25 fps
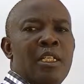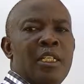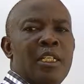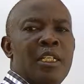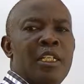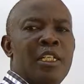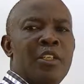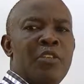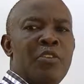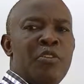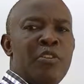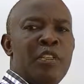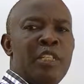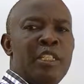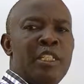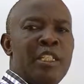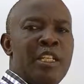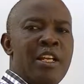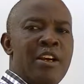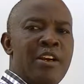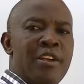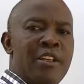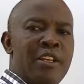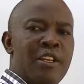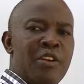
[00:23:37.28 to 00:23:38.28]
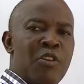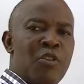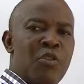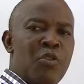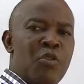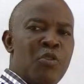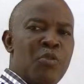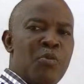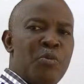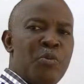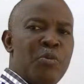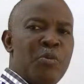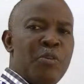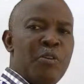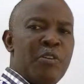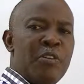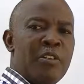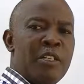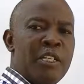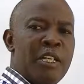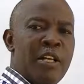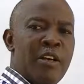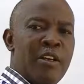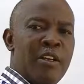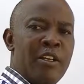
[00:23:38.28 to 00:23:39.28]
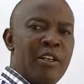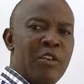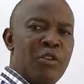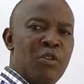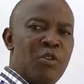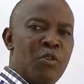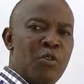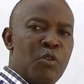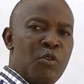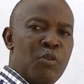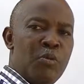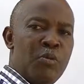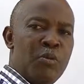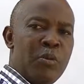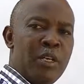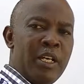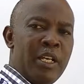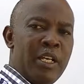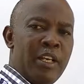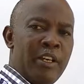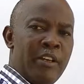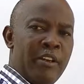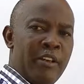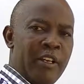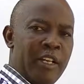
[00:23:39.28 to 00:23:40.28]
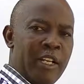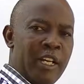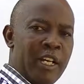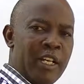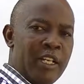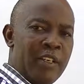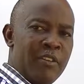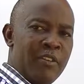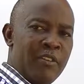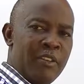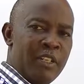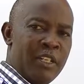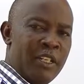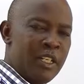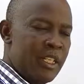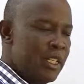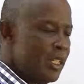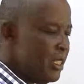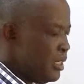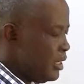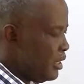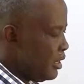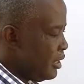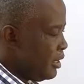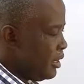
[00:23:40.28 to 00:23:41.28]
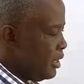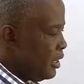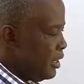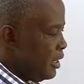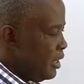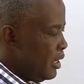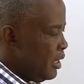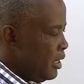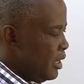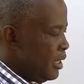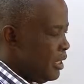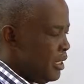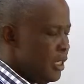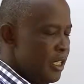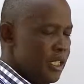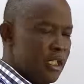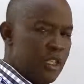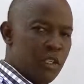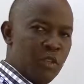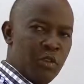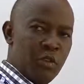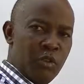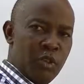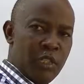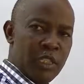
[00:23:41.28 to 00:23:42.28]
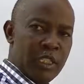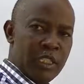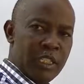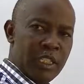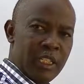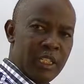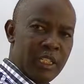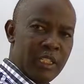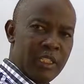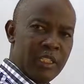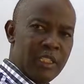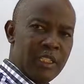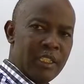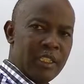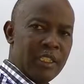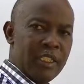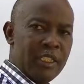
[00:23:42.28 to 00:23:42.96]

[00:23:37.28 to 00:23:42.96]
decrease down the group because down the group electronegativity decreases.